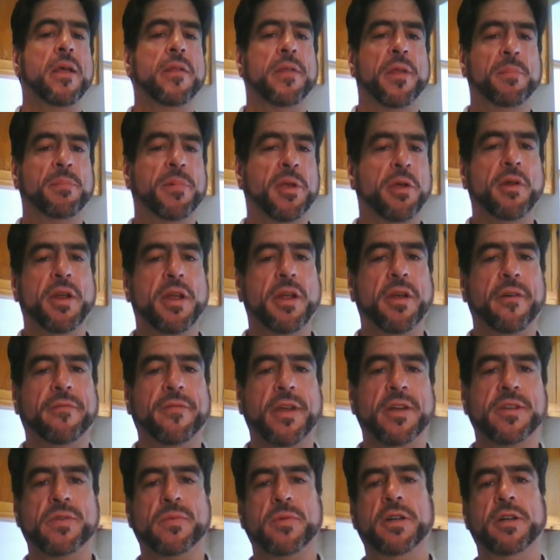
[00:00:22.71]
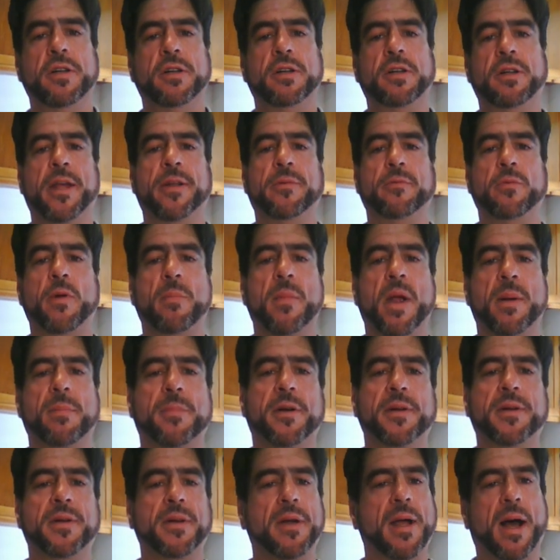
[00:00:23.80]
the beauty of Israel, and
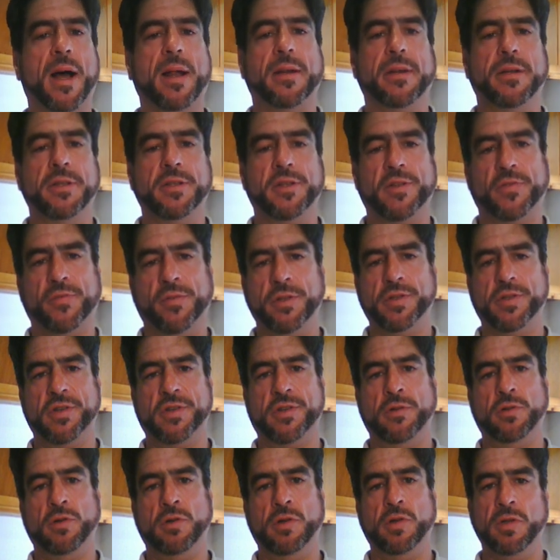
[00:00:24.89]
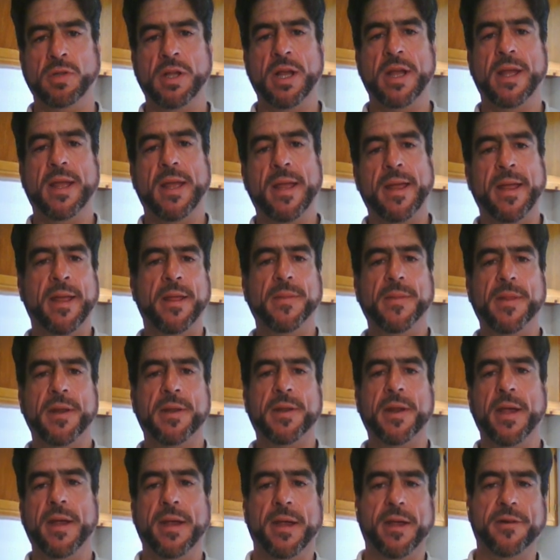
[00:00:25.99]
remembered not his footstool in the
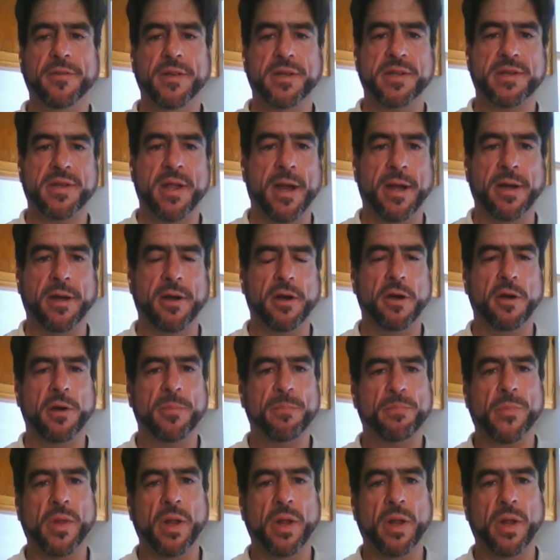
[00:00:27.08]
day of his anger.